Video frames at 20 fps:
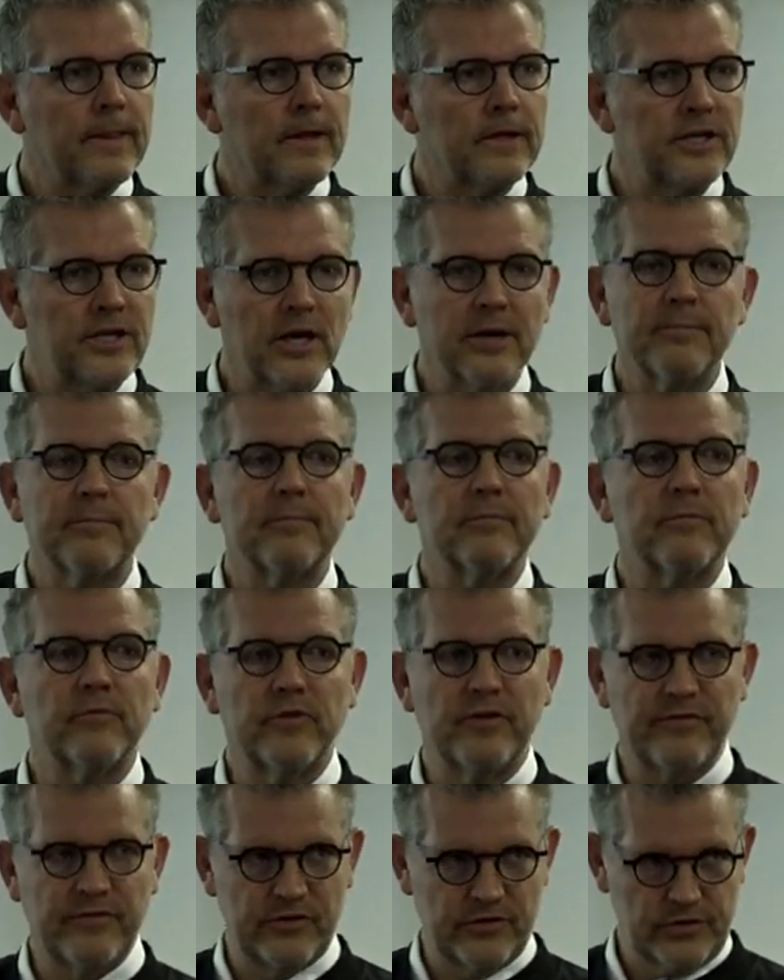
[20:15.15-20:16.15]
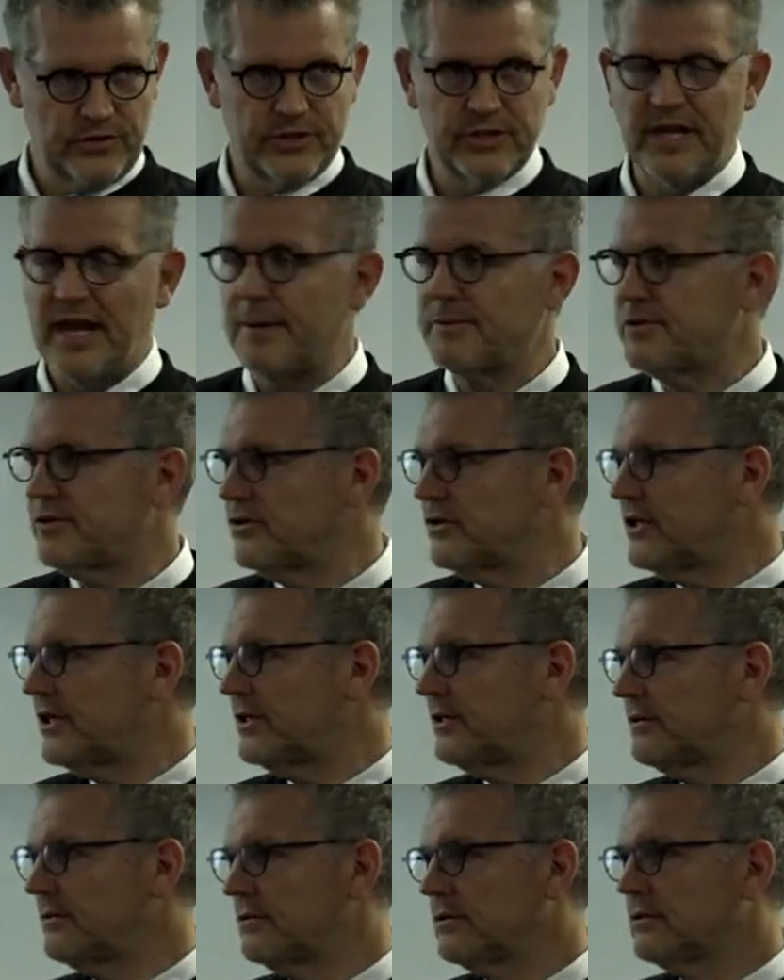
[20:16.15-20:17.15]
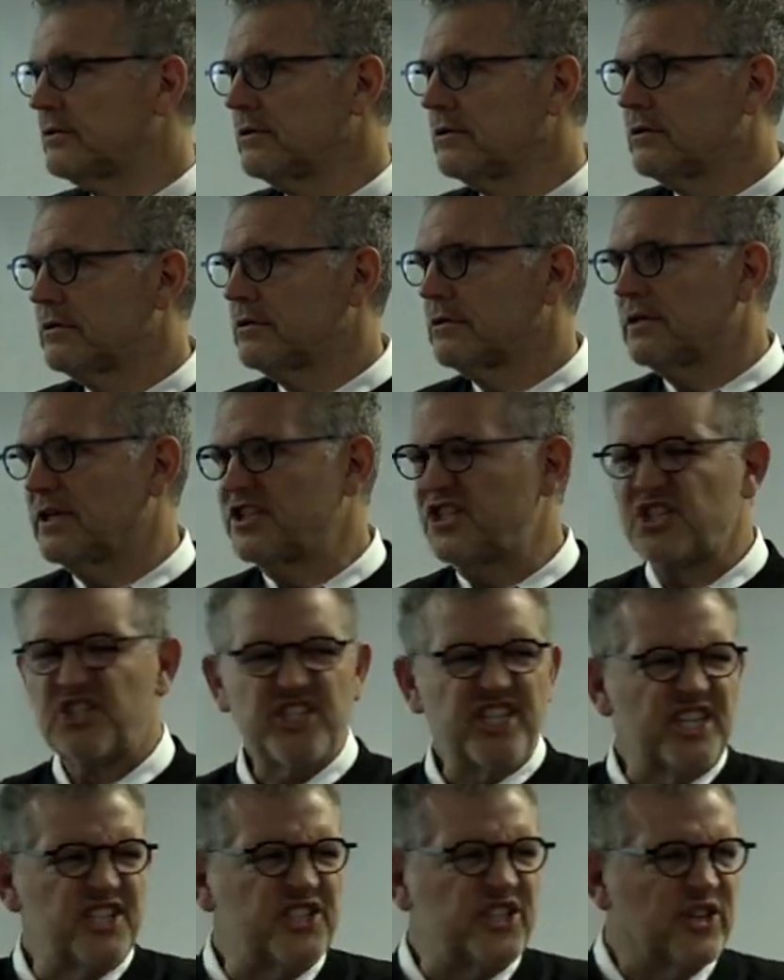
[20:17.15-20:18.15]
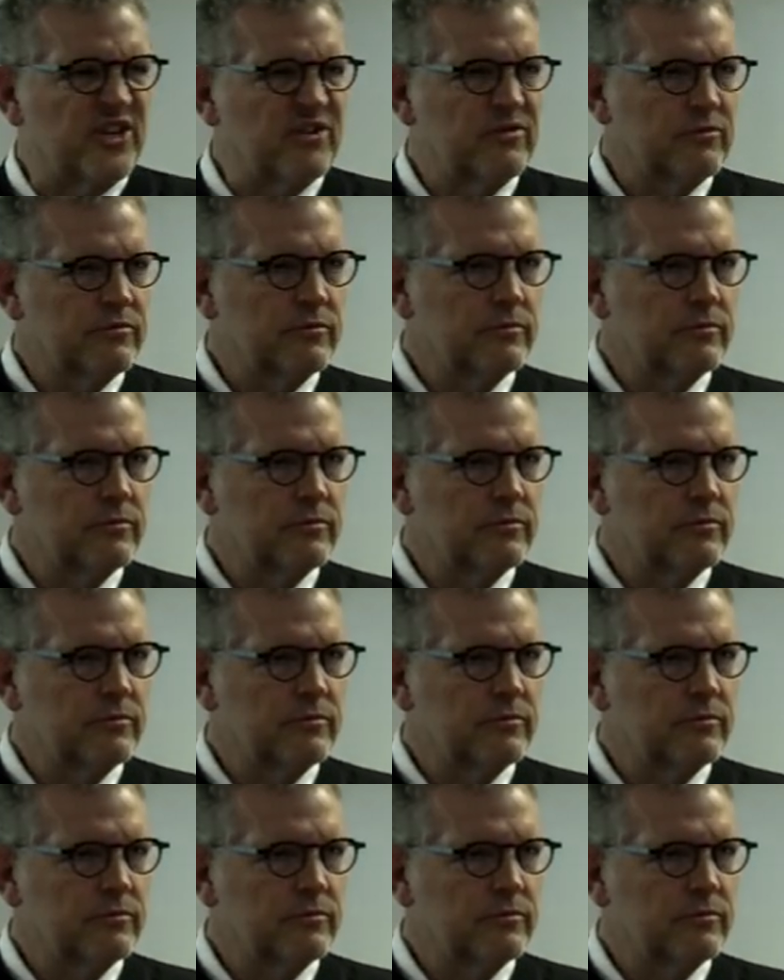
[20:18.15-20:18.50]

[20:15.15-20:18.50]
Yep, reviews, absolutely. It's just easier.